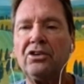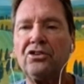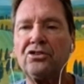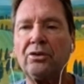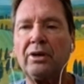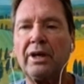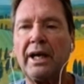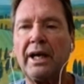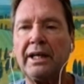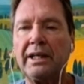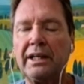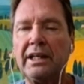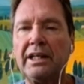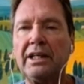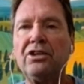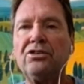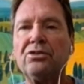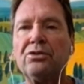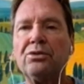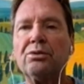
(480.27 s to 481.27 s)
should I
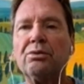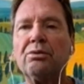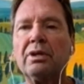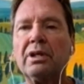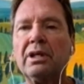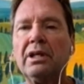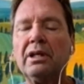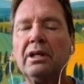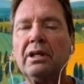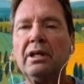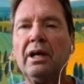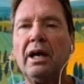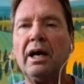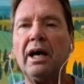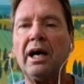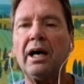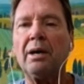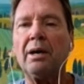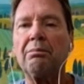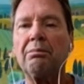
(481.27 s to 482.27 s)
need to
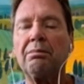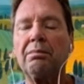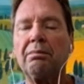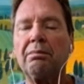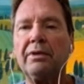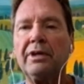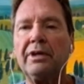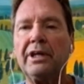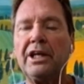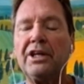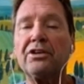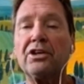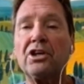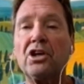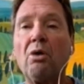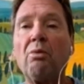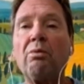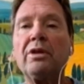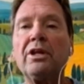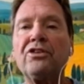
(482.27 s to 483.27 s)
either
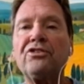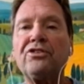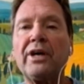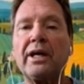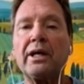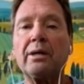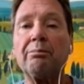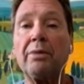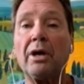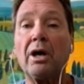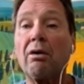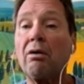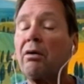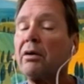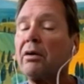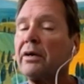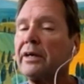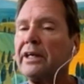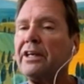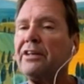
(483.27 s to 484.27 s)
go with a second pair
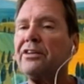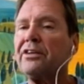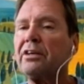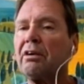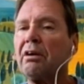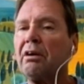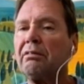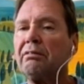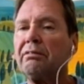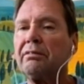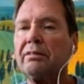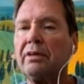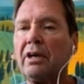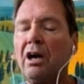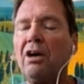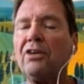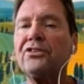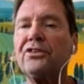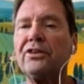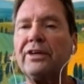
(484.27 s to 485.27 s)
or either
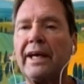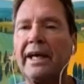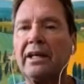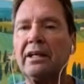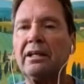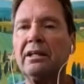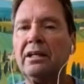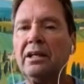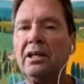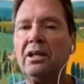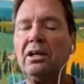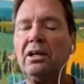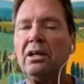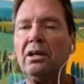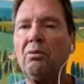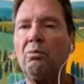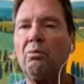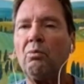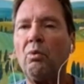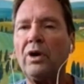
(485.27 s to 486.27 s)
alternate
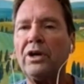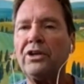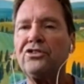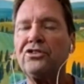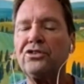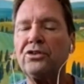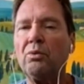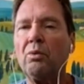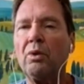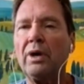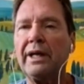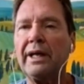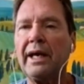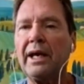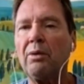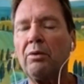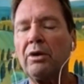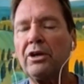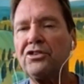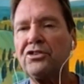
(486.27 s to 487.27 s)
one shoe one day,
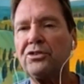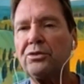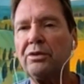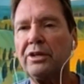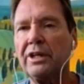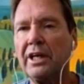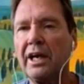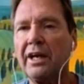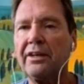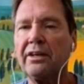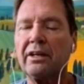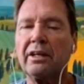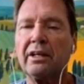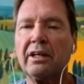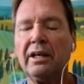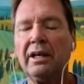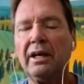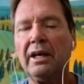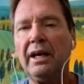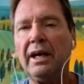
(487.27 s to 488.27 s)
one shoe the other,
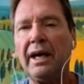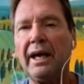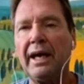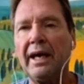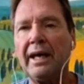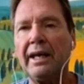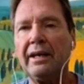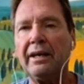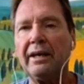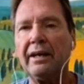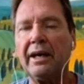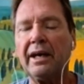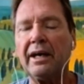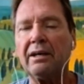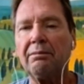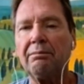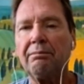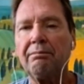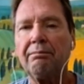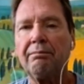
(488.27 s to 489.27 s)
and
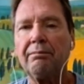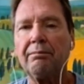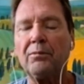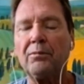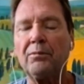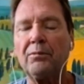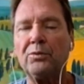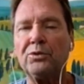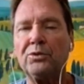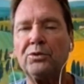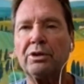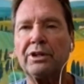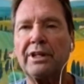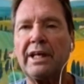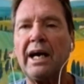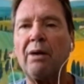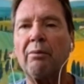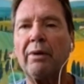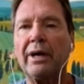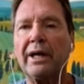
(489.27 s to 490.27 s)
do it
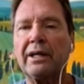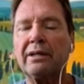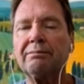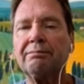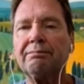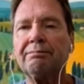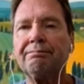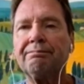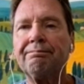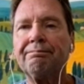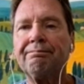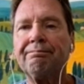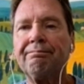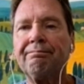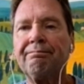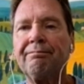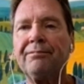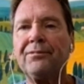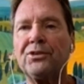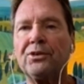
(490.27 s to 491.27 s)
that way.
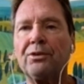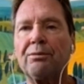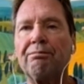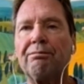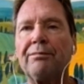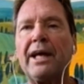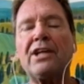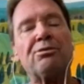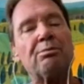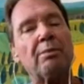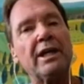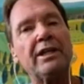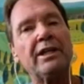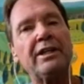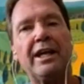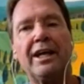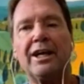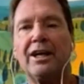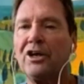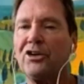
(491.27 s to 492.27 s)
So that's my
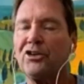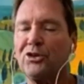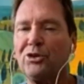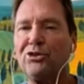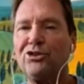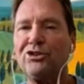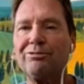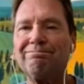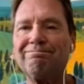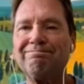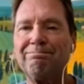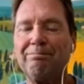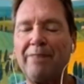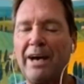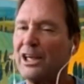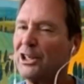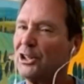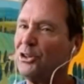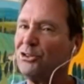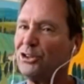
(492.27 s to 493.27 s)
take on shoes.
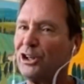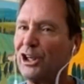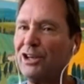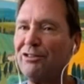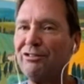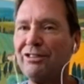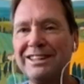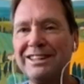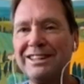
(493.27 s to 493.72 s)
Back to you, Steve.